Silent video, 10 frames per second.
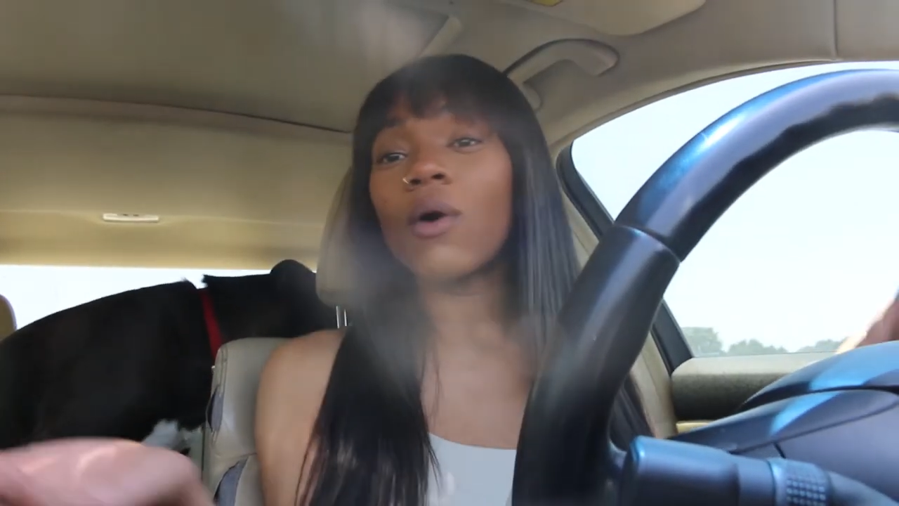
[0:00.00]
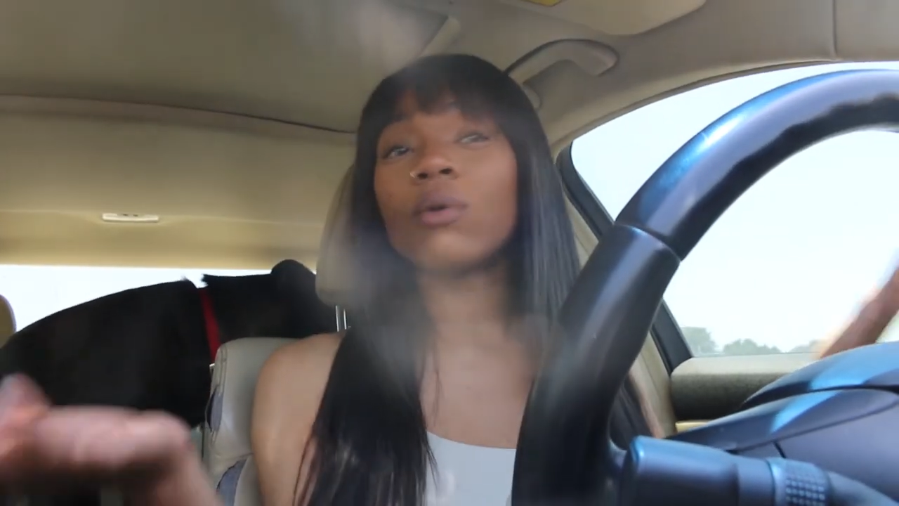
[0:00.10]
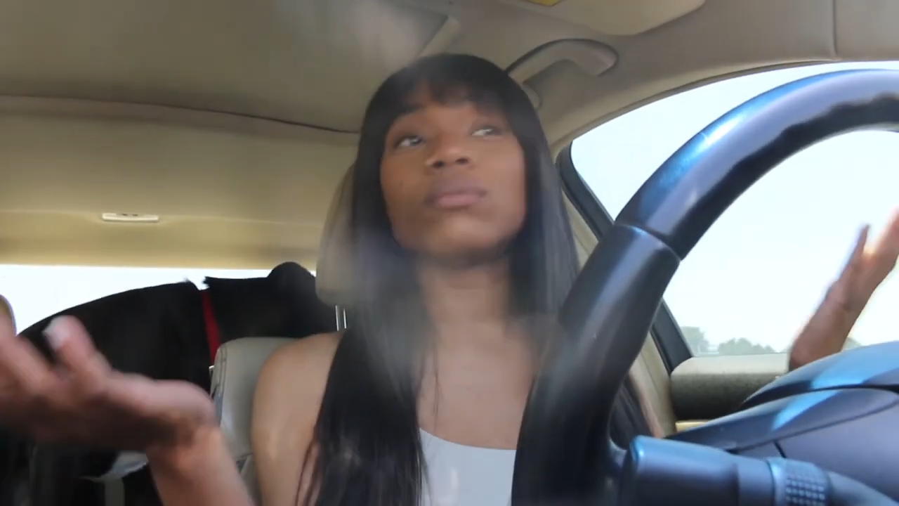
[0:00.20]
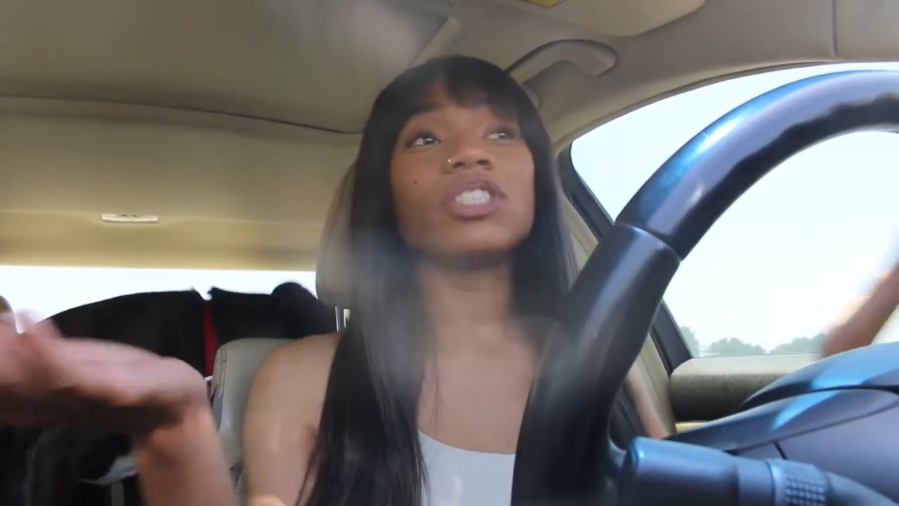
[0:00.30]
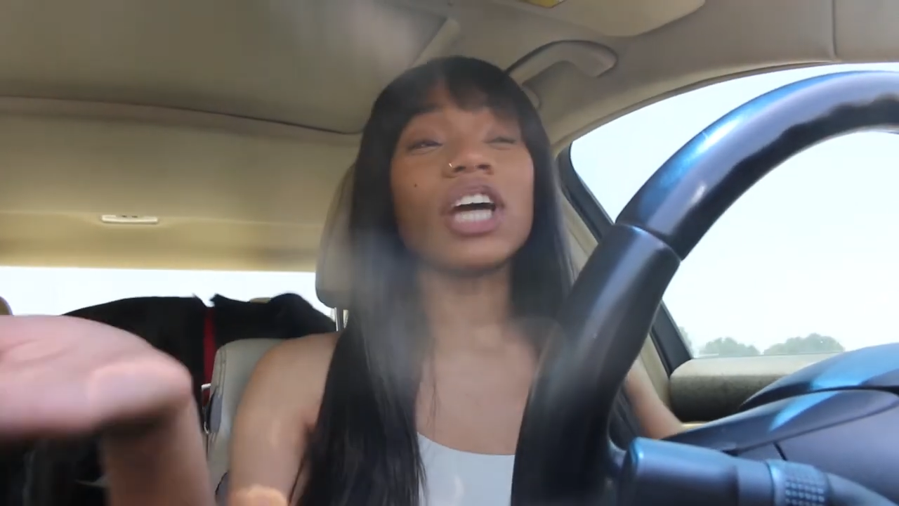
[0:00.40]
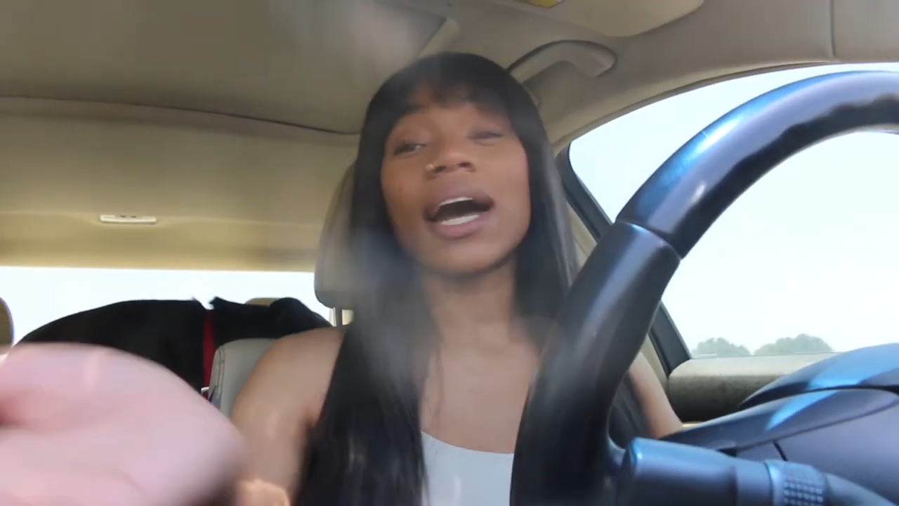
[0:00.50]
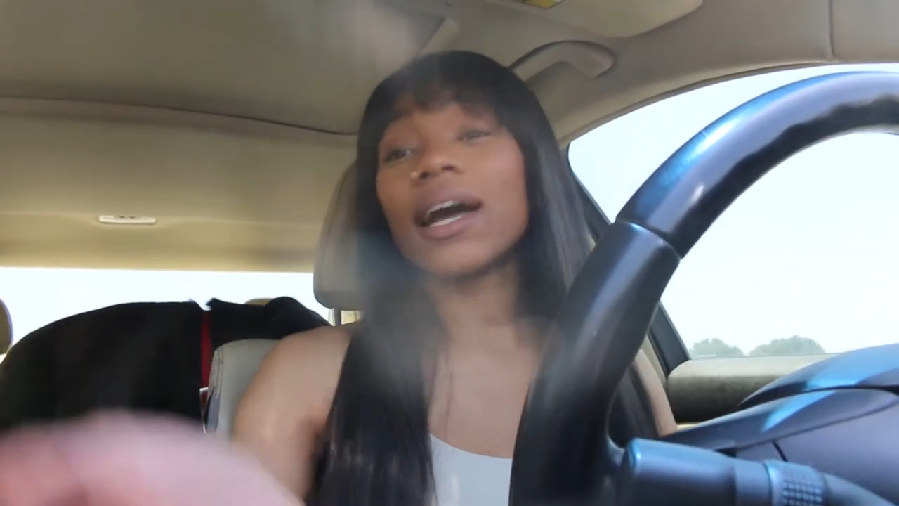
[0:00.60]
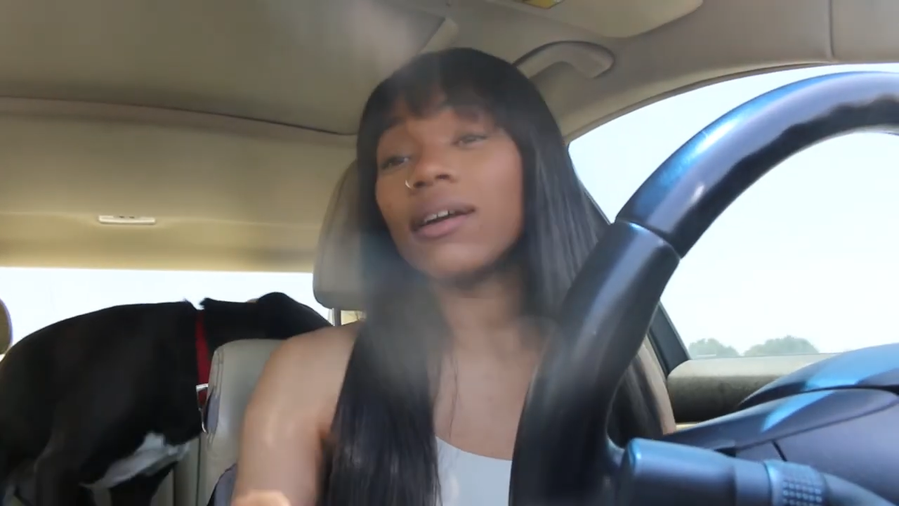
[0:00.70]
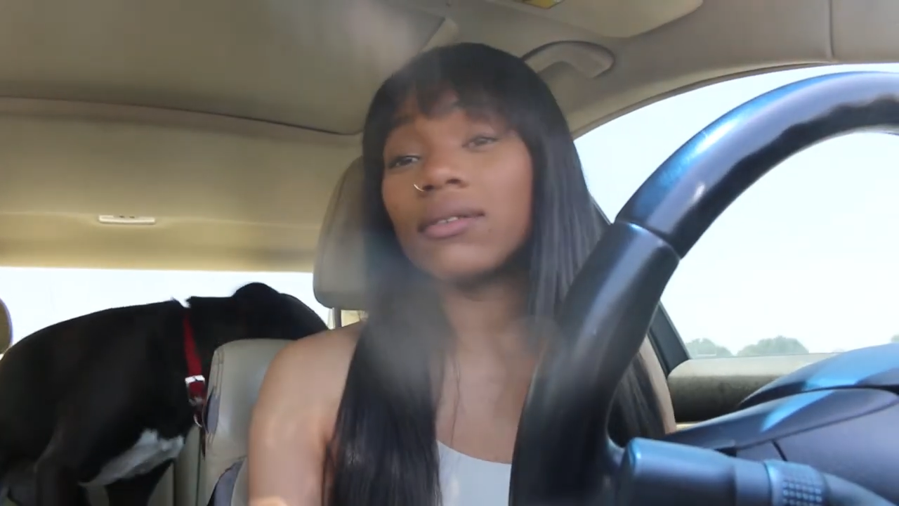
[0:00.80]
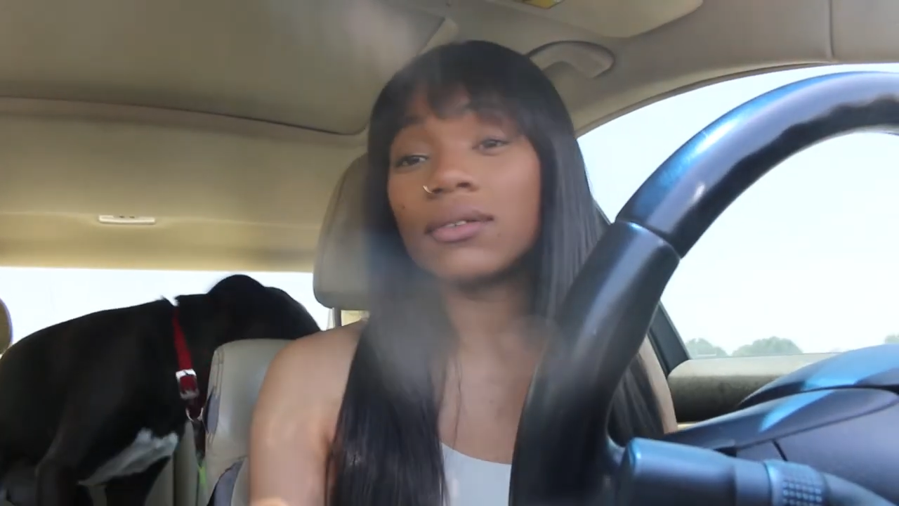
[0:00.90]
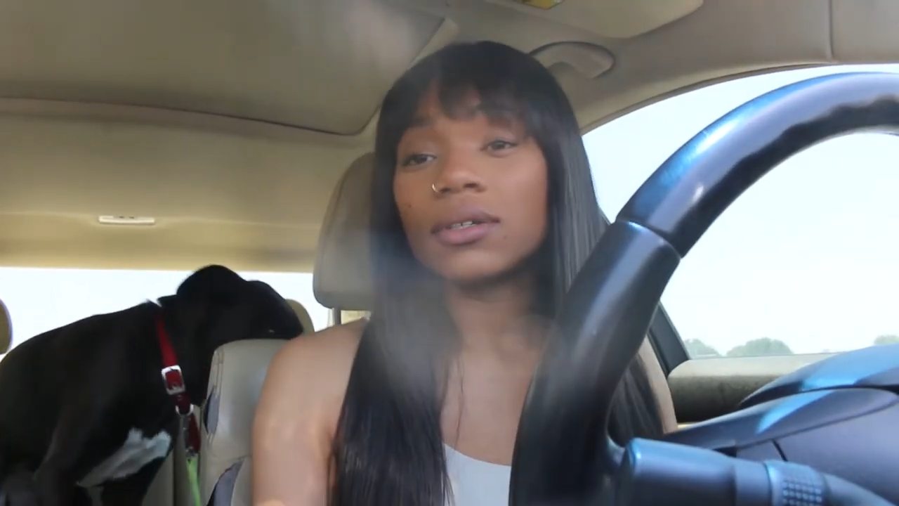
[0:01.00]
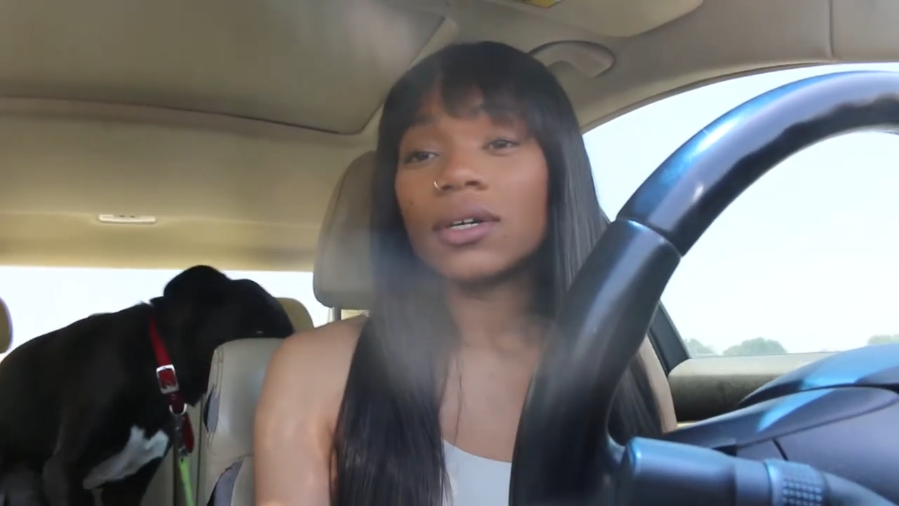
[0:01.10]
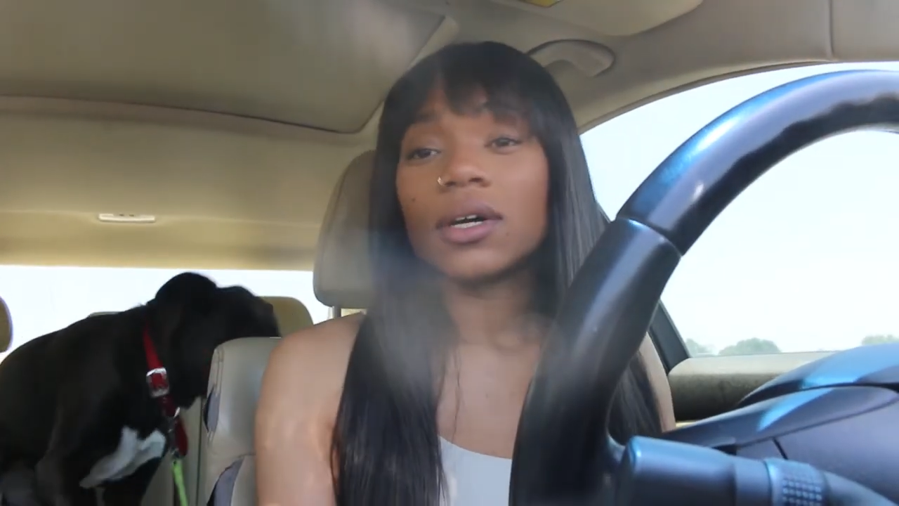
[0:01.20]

own child